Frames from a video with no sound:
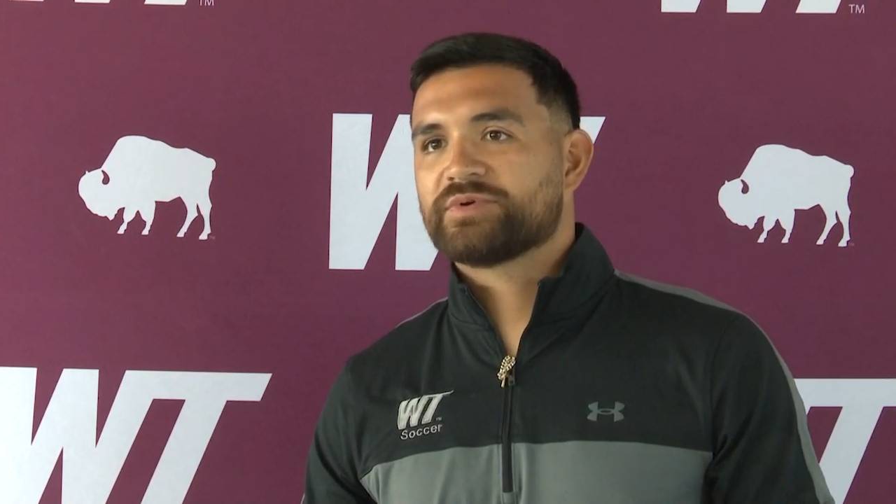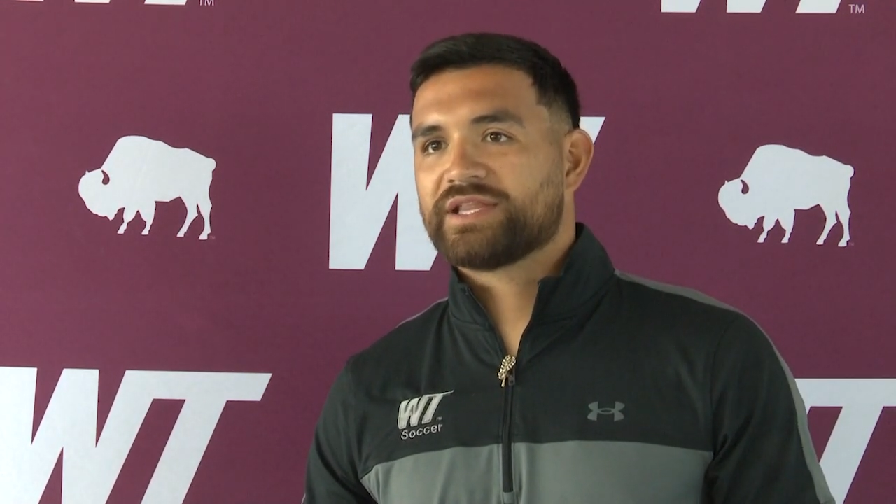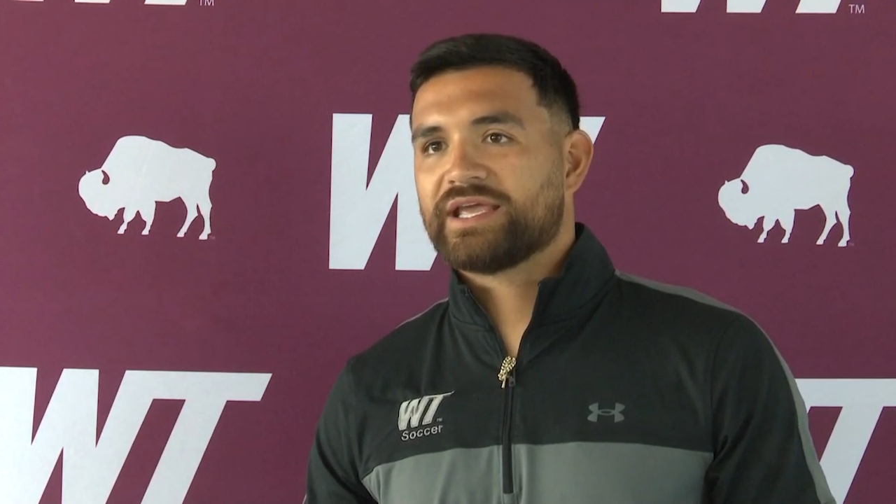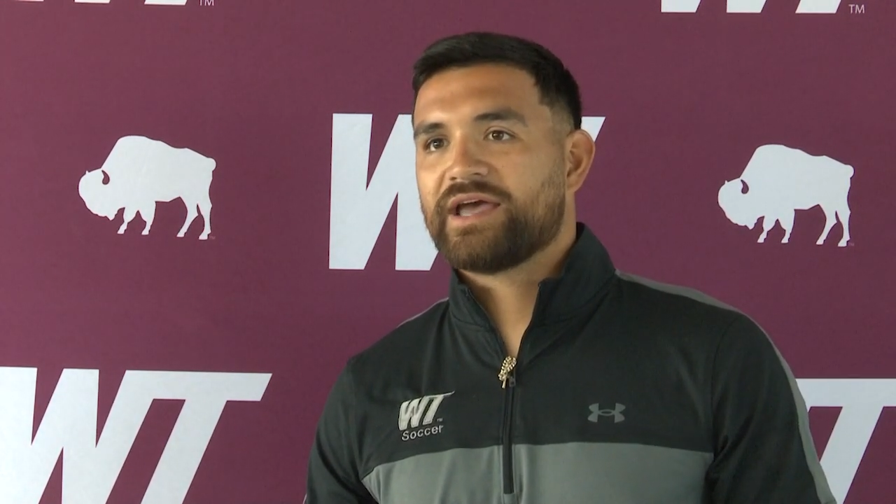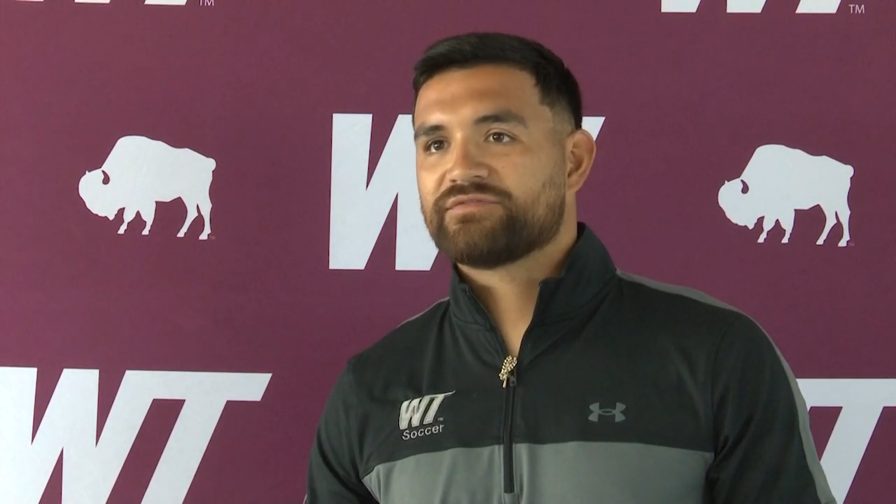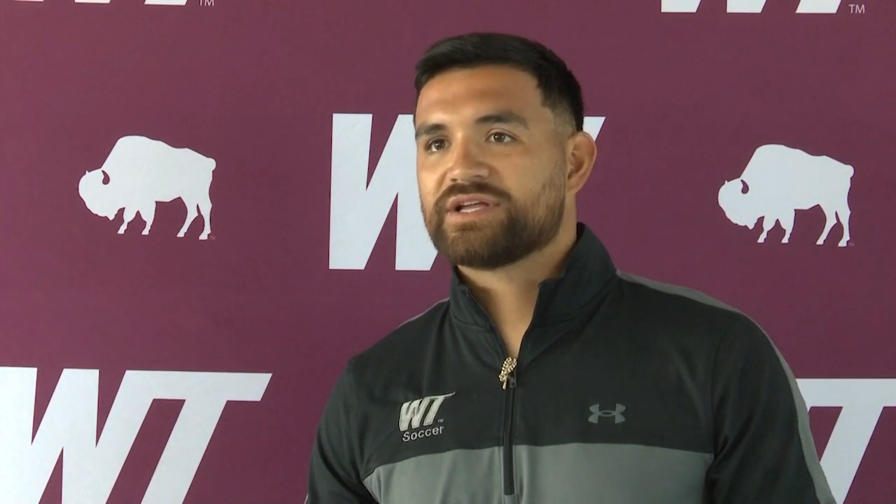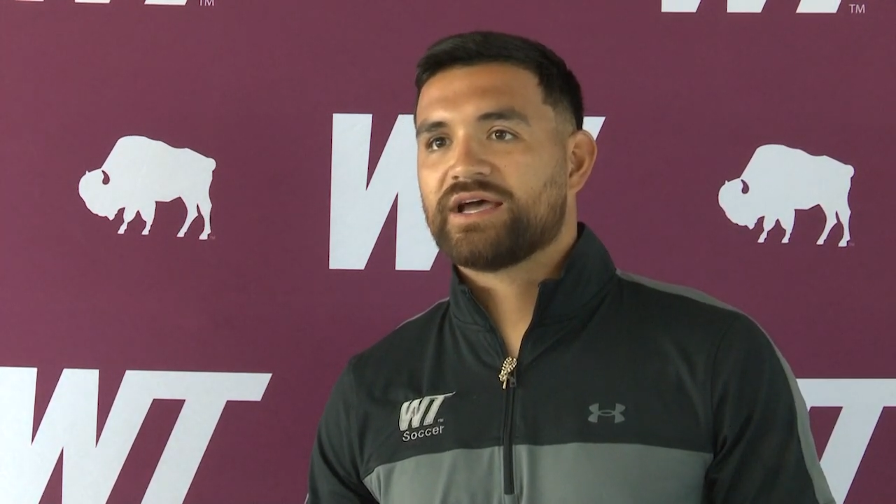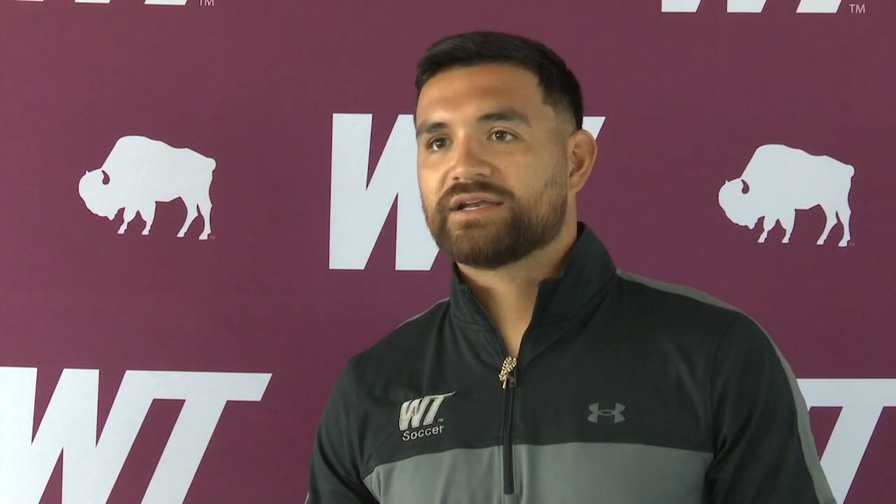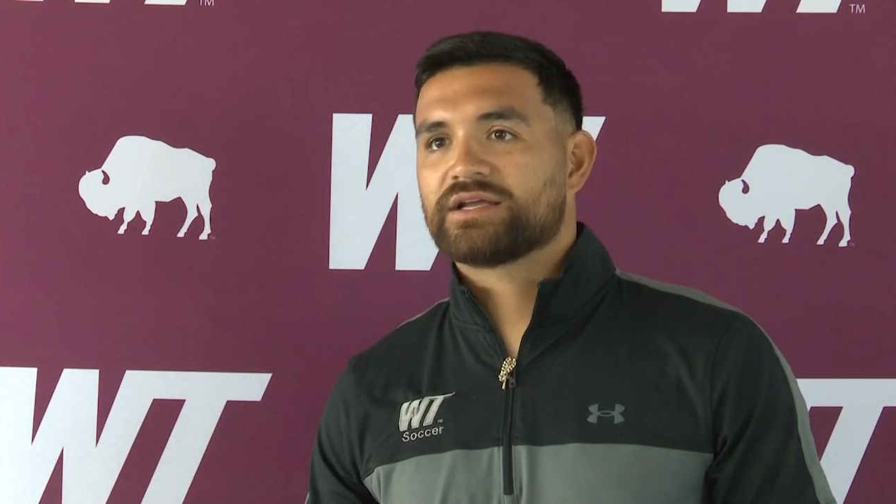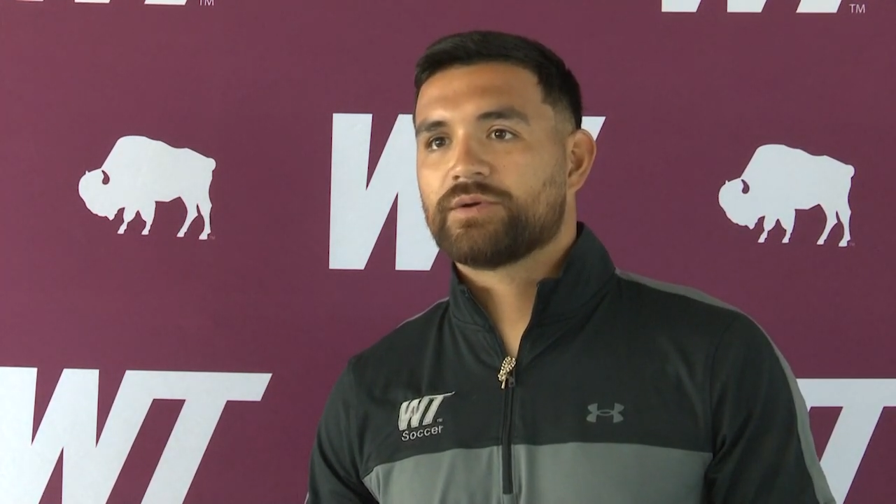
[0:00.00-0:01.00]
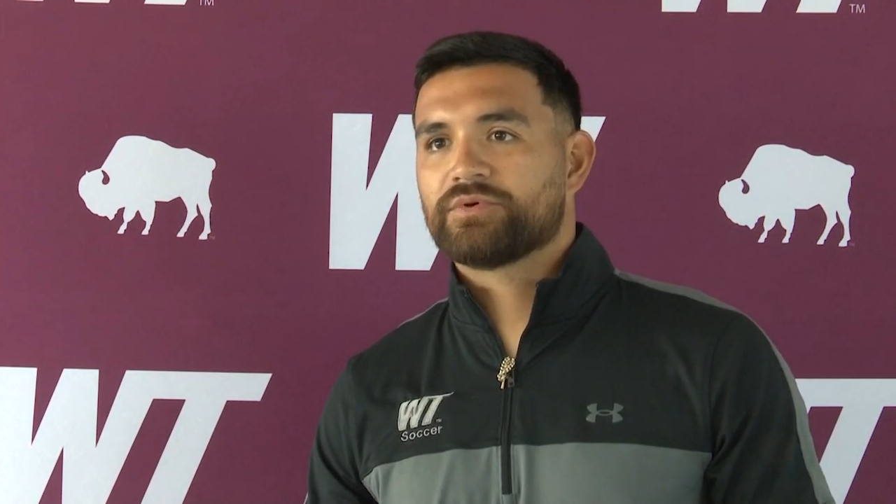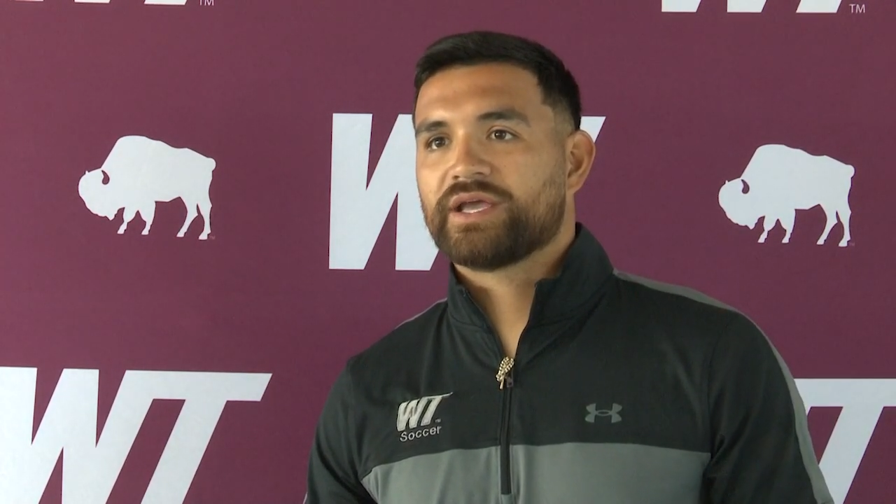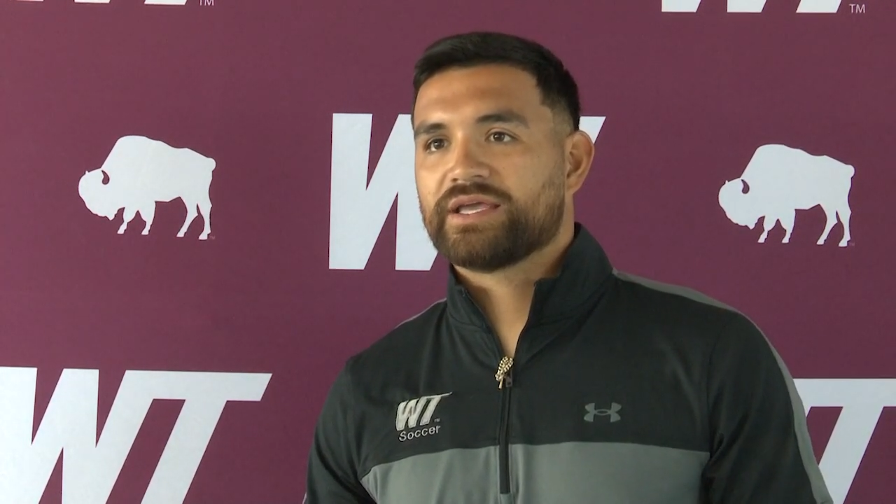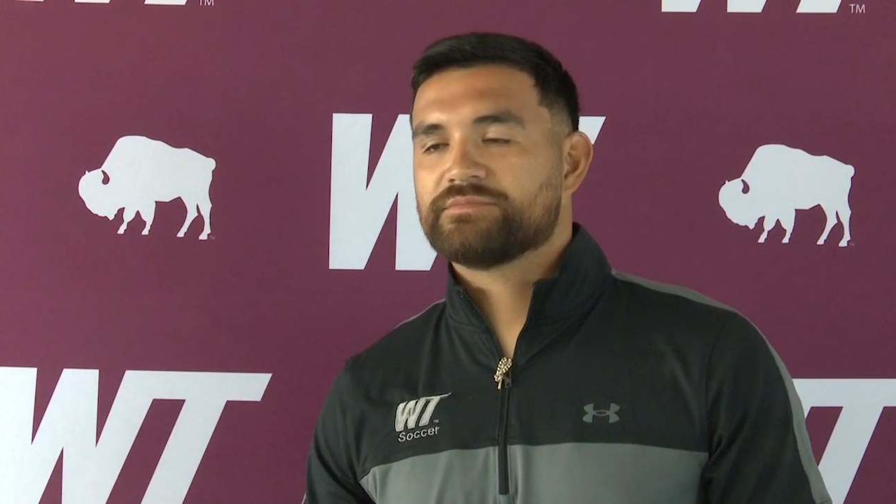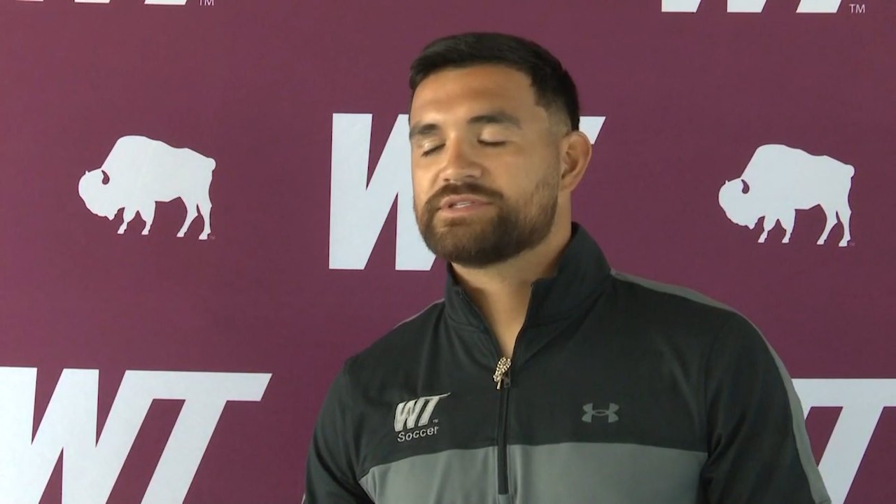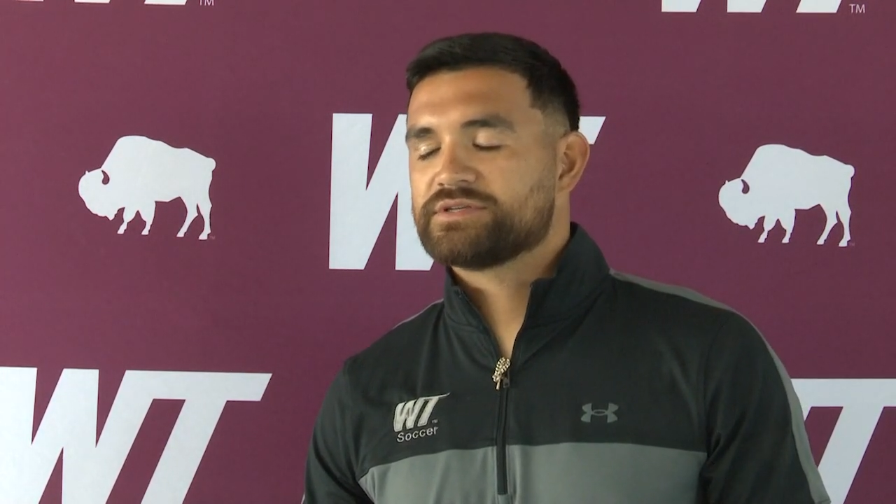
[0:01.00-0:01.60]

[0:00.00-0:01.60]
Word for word: but they have tied a couple games.